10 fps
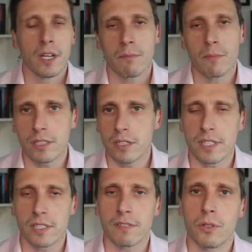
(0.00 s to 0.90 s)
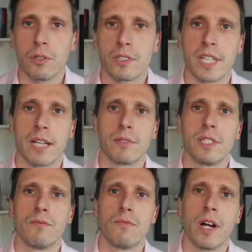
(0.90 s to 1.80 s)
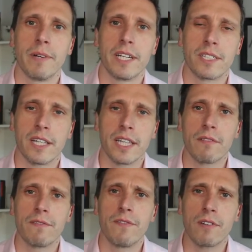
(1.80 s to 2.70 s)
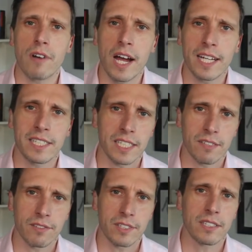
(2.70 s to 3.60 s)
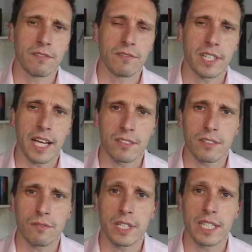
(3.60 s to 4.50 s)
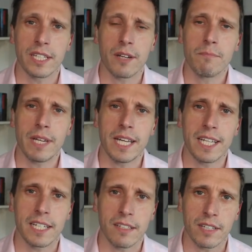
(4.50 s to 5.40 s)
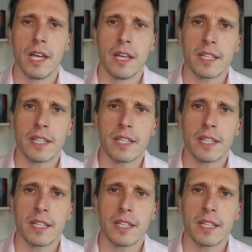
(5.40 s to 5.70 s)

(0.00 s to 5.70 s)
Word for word: Most of this, of course, is absolutely rubbish, and there are a variety of sets of tests that really don't mean anything.